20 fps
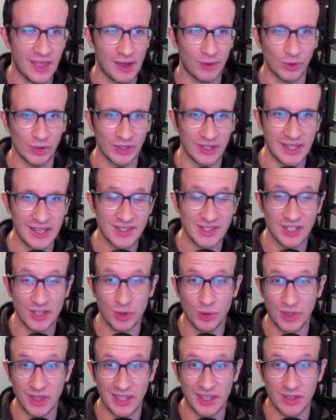
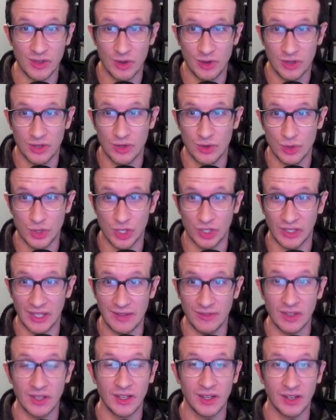release, and you think you
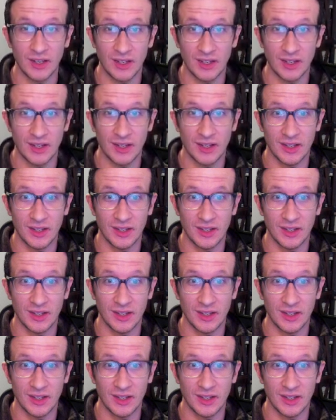should leave it,